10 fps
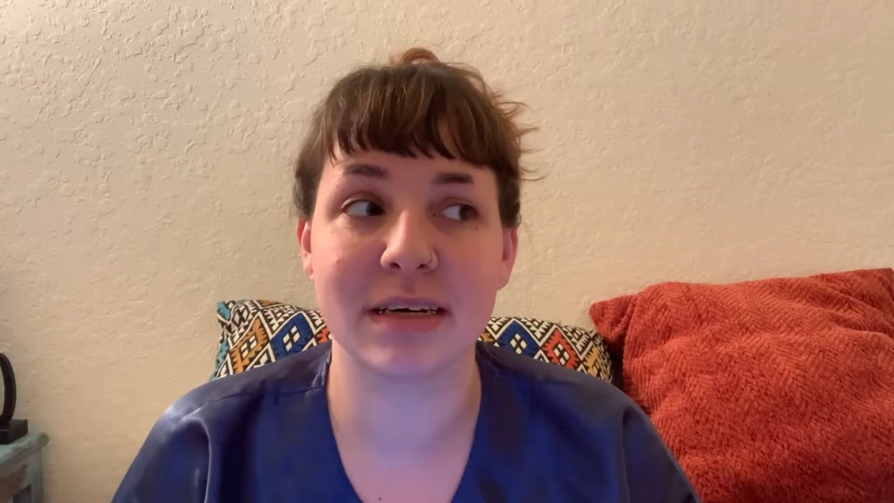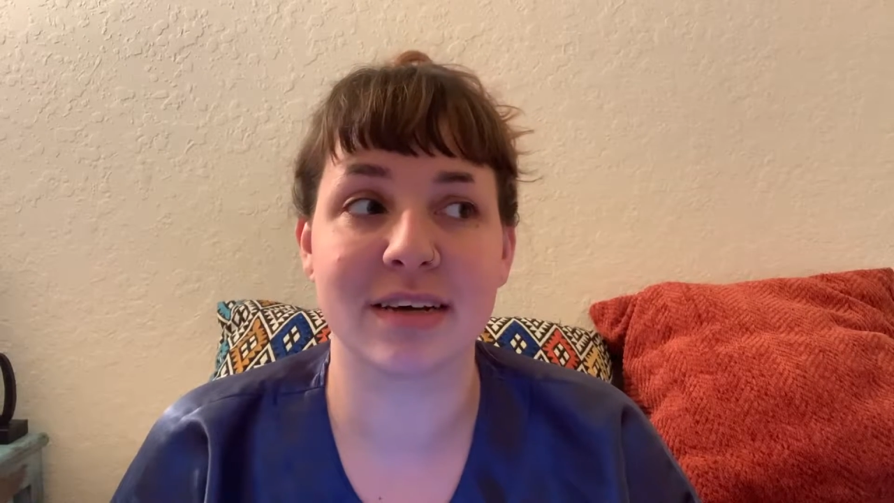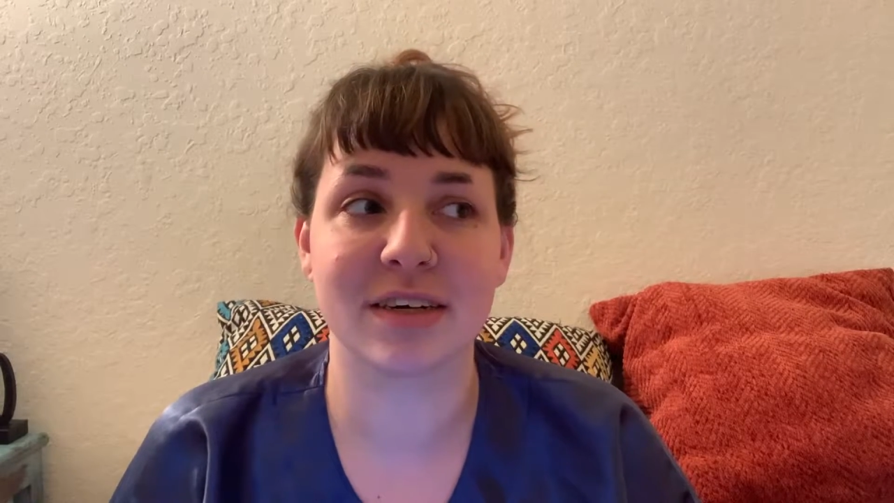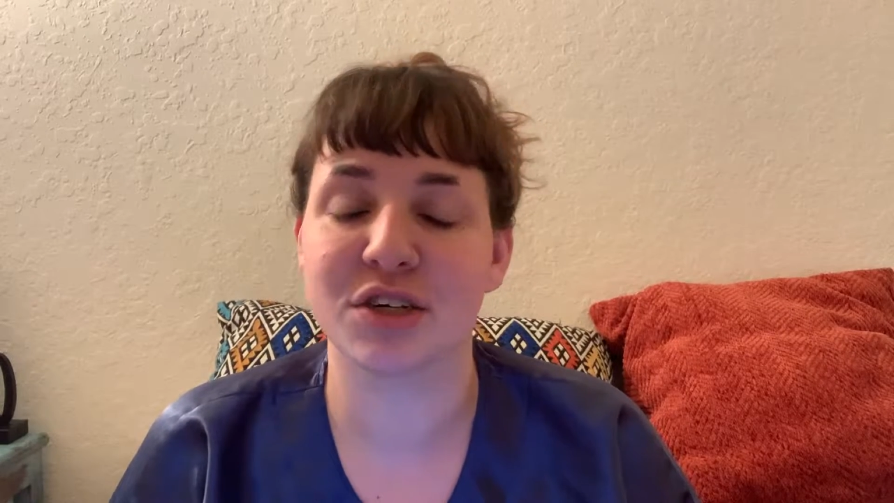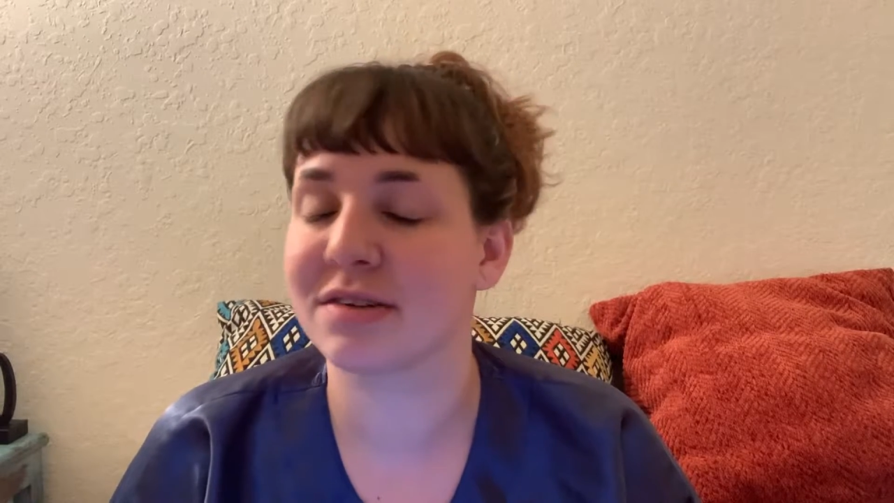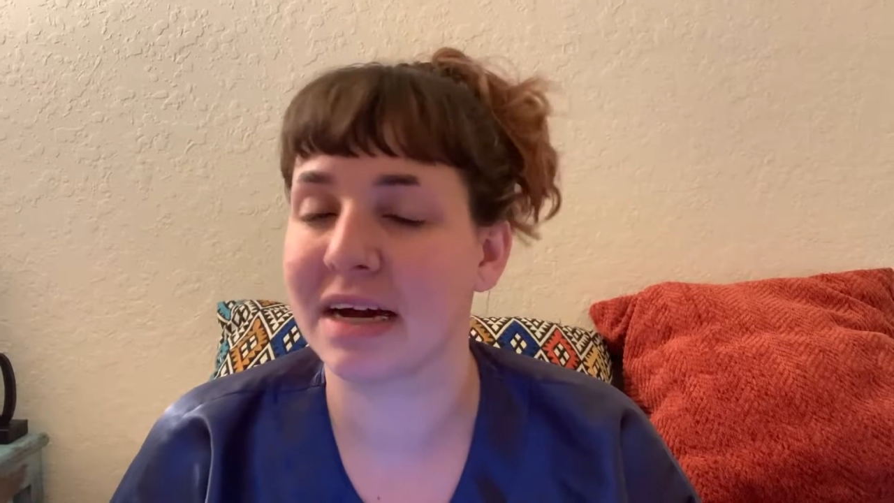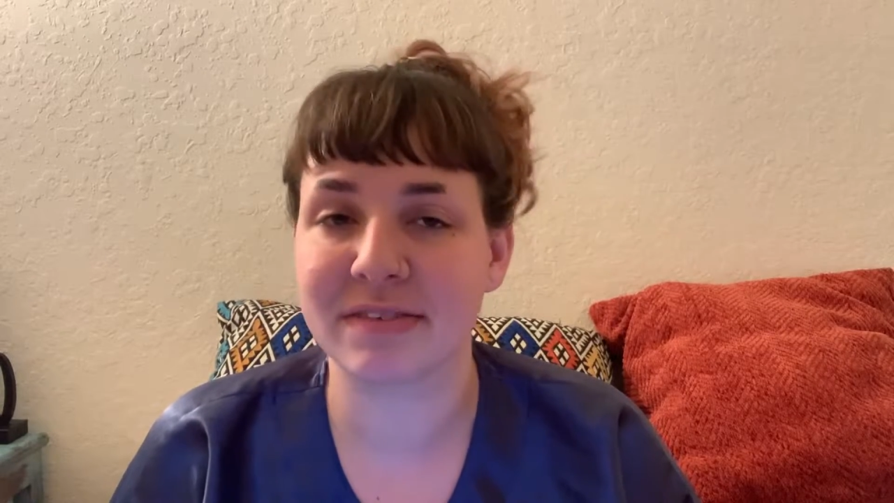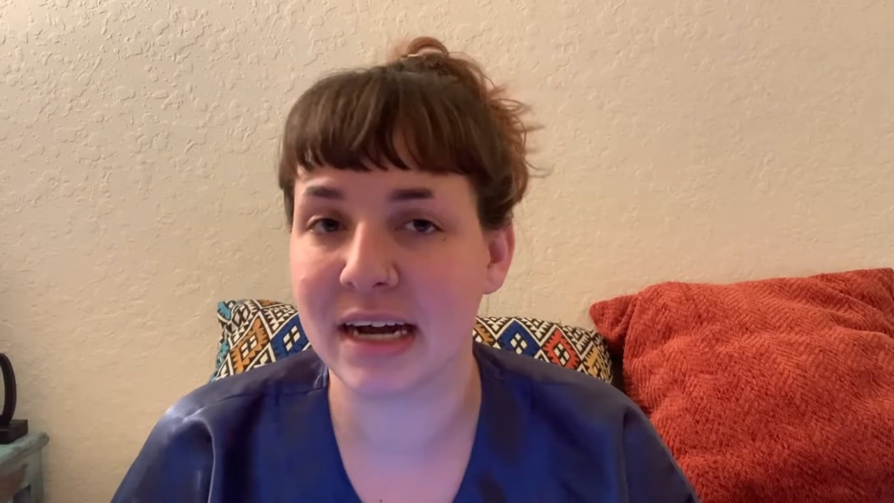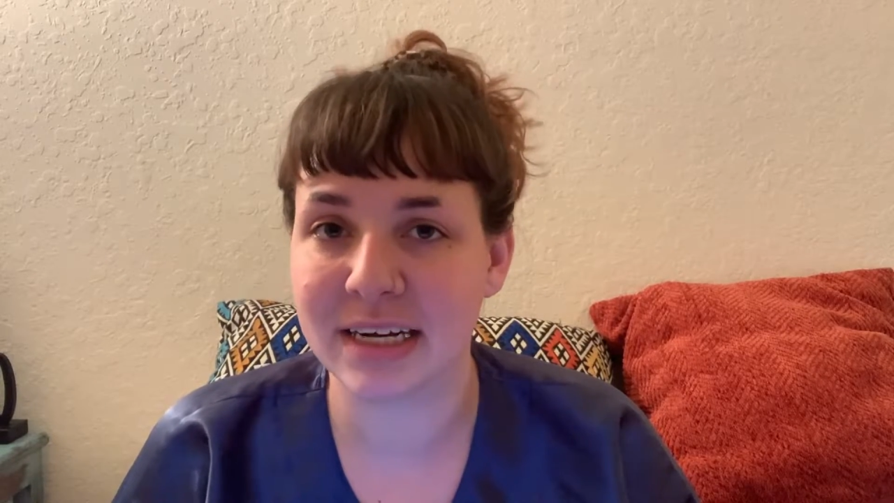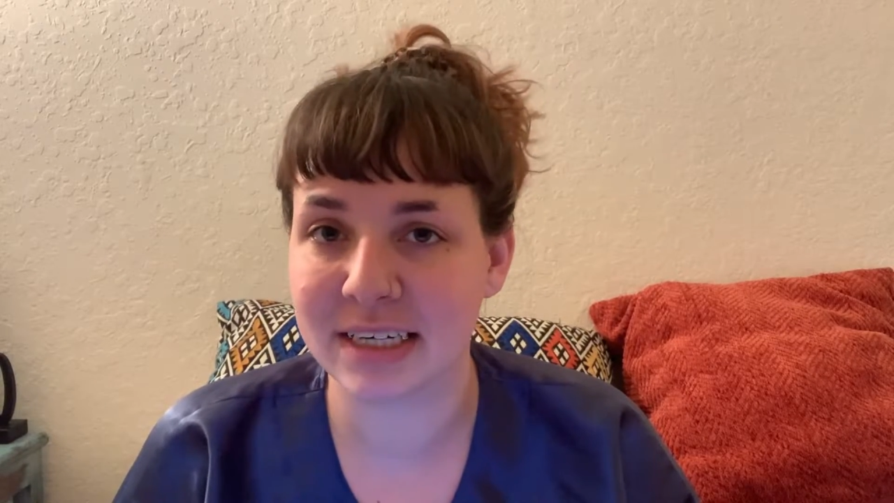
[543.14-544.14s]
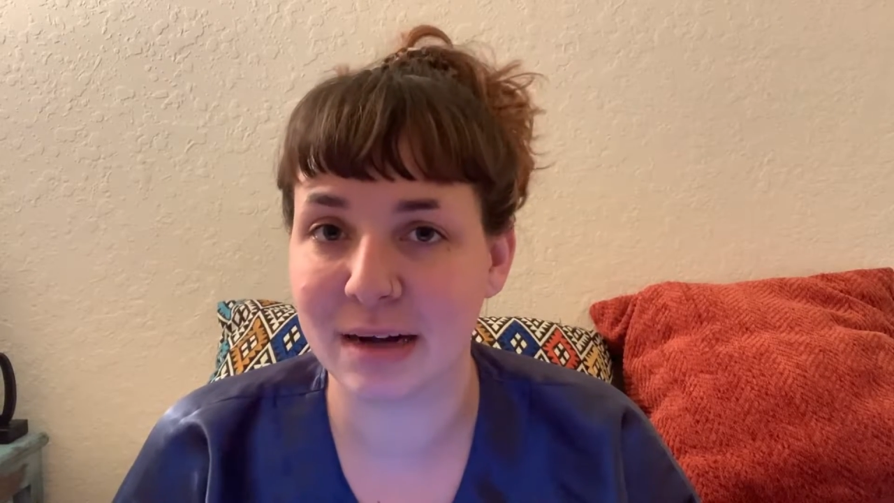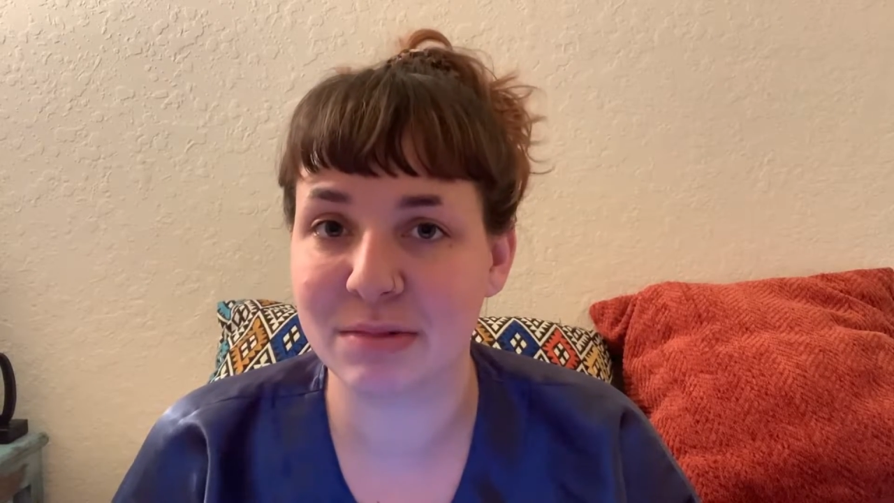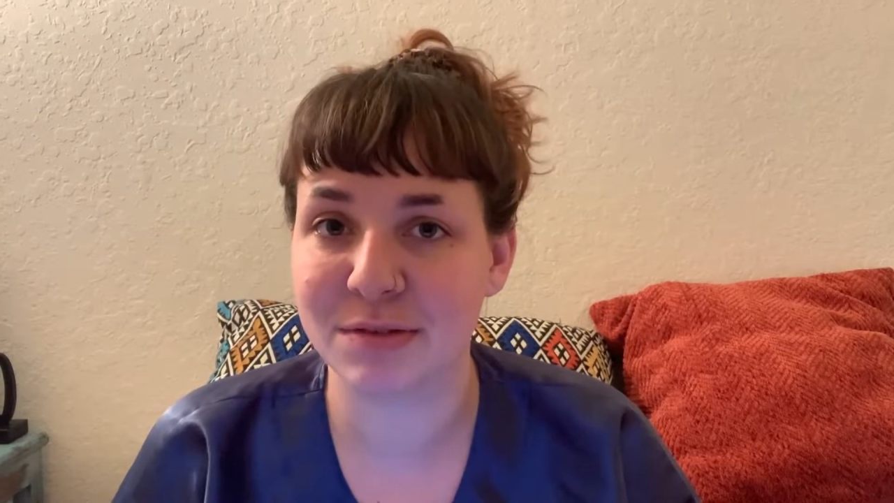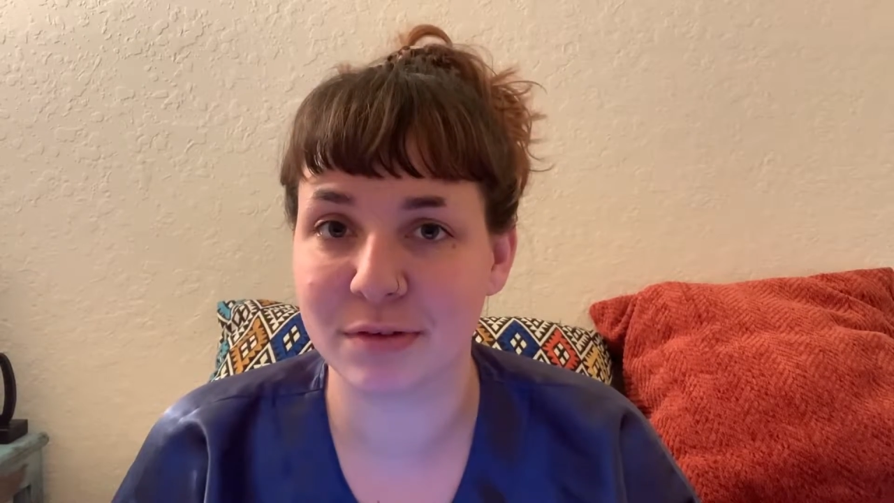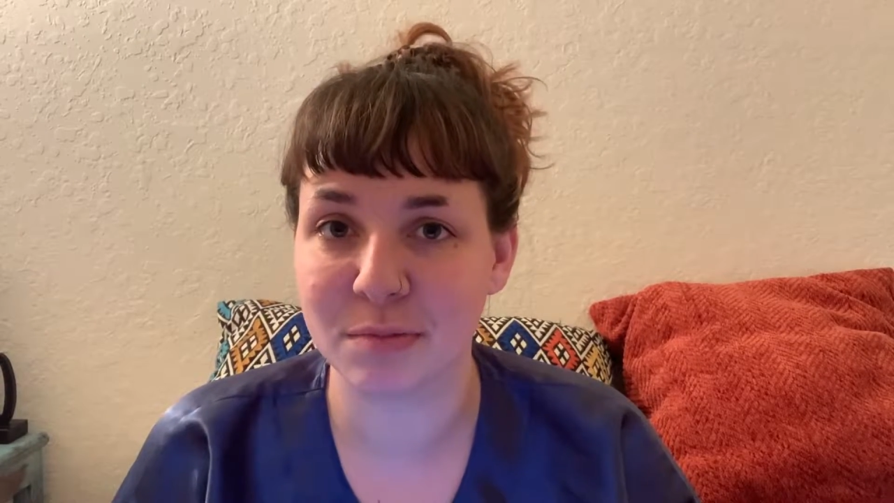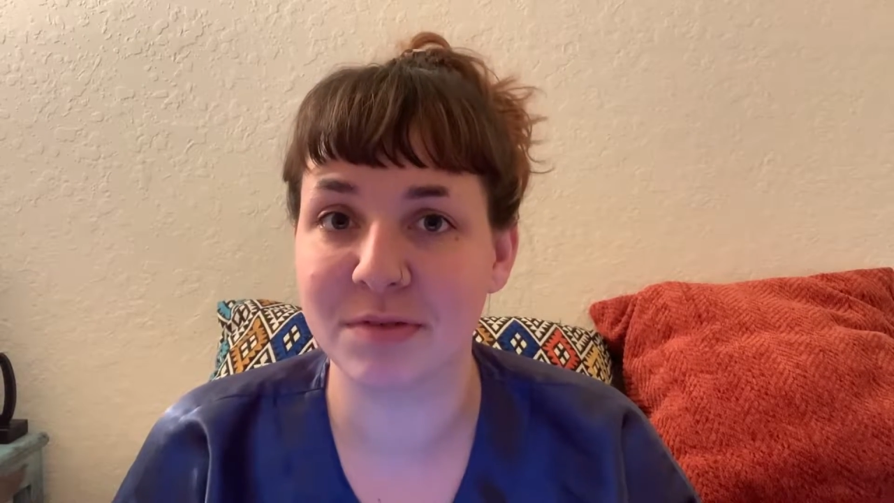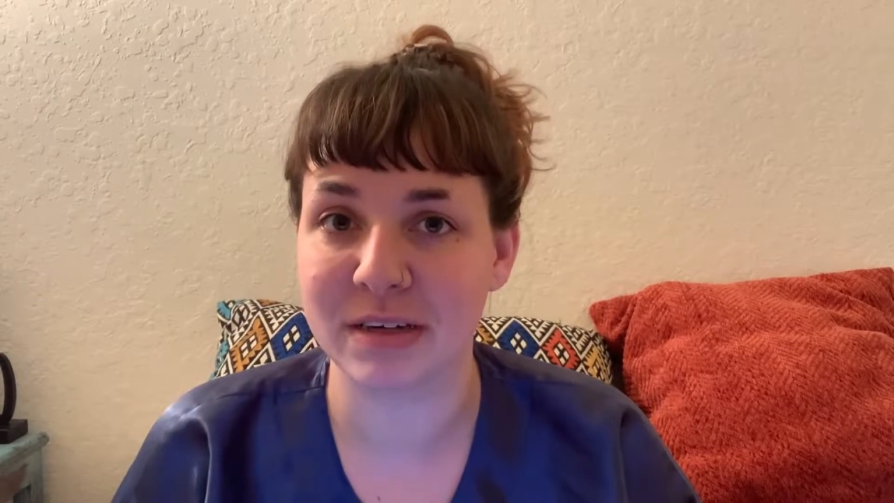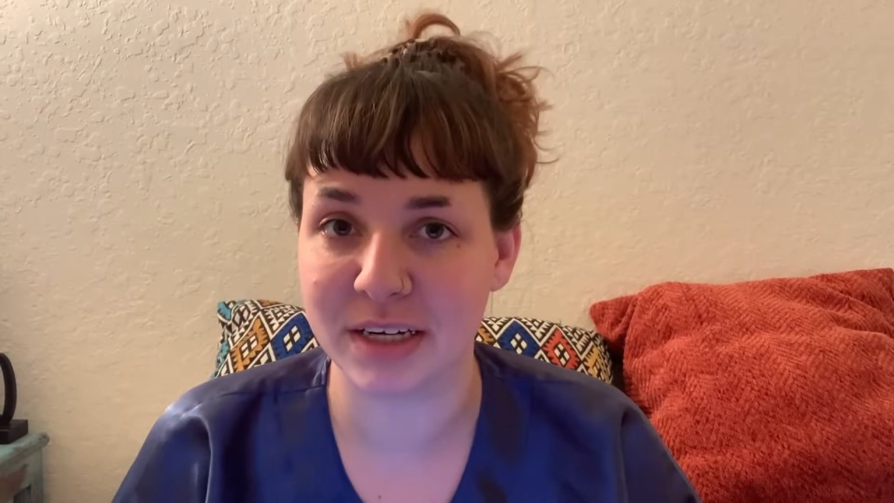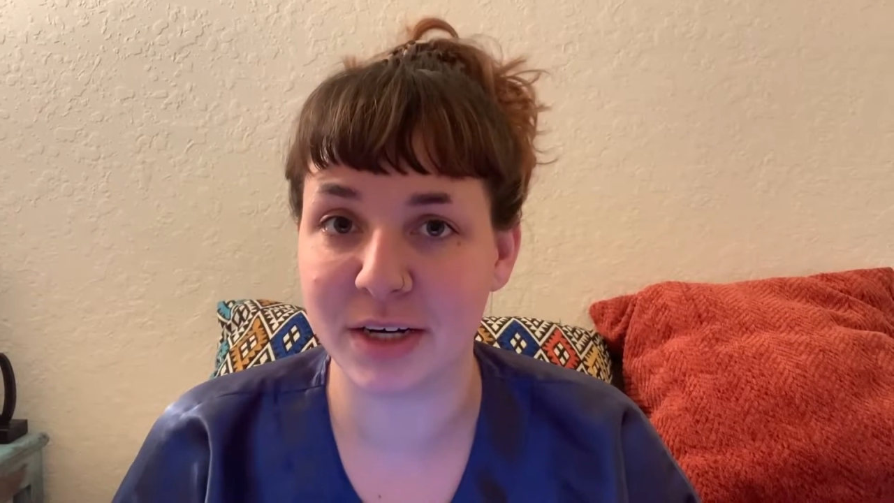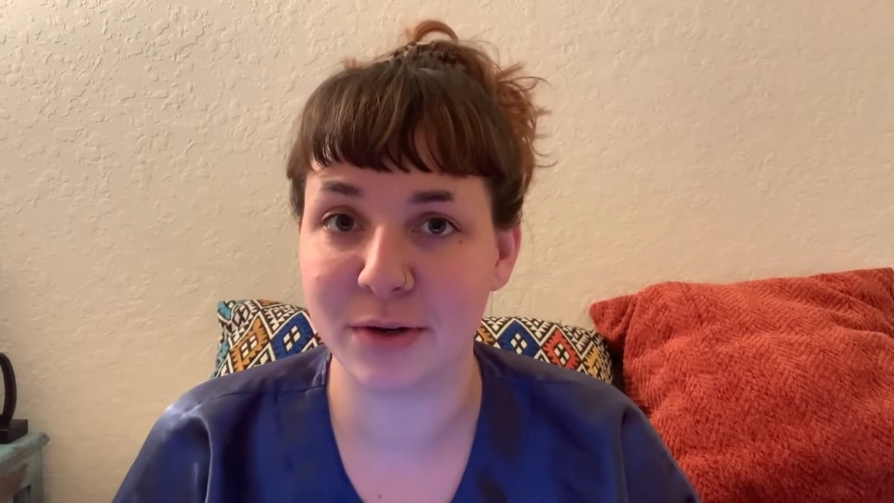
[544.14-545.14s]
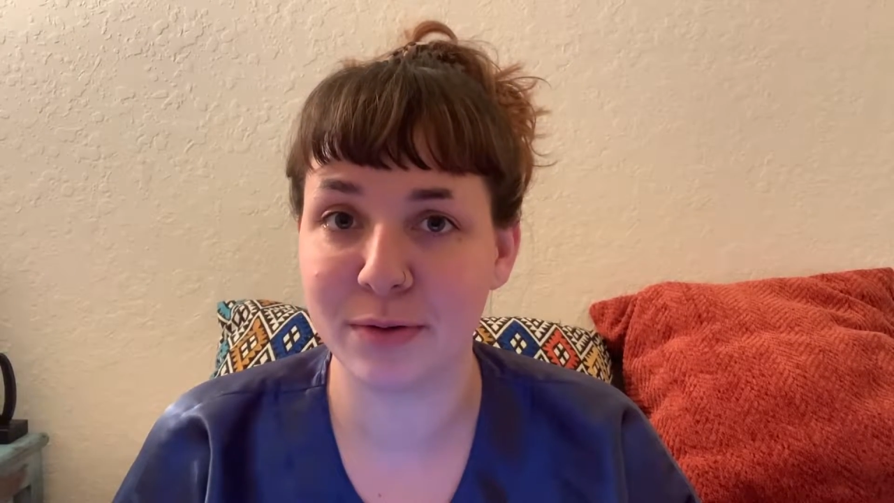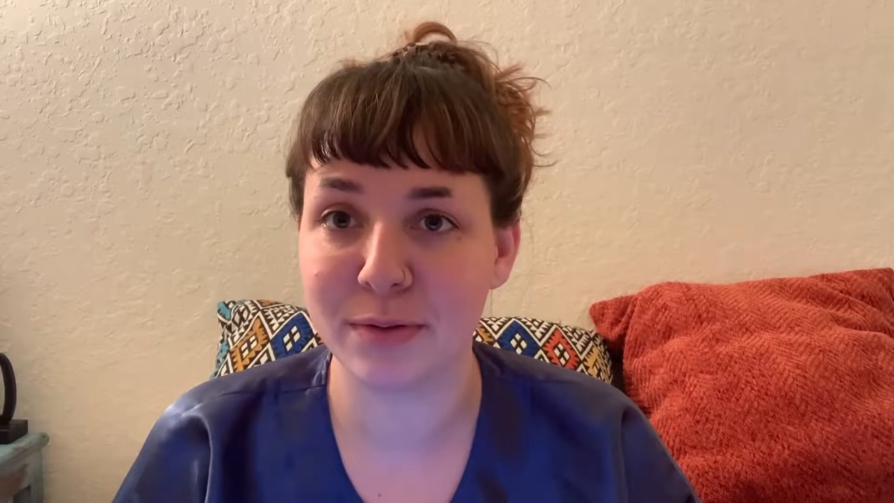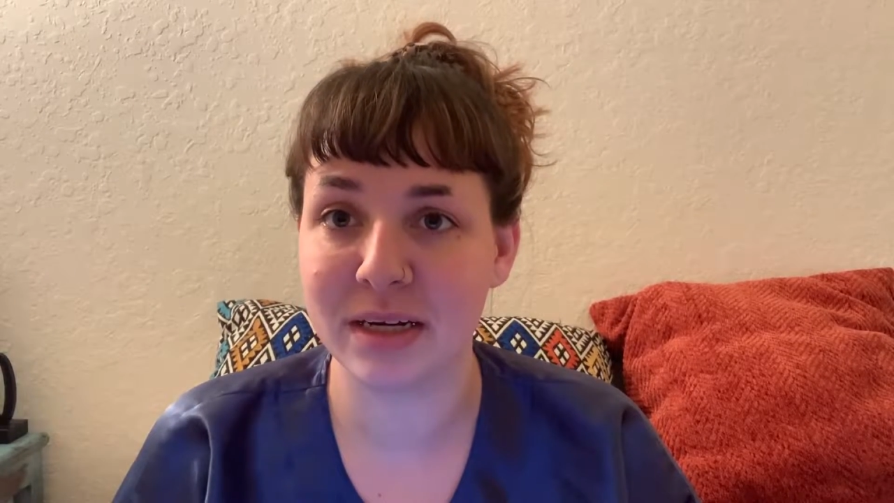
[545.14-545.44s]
because I just haven't had time to film the video.